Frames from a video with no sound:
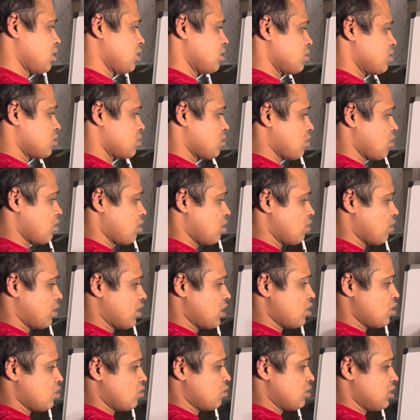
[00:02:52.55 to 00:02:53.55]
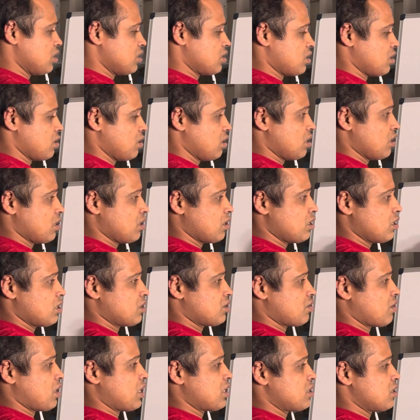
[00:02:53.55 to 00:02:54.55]
So you can do this,
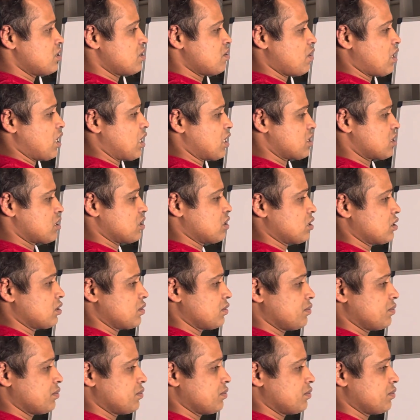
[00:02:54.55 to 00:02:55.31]
try this reaction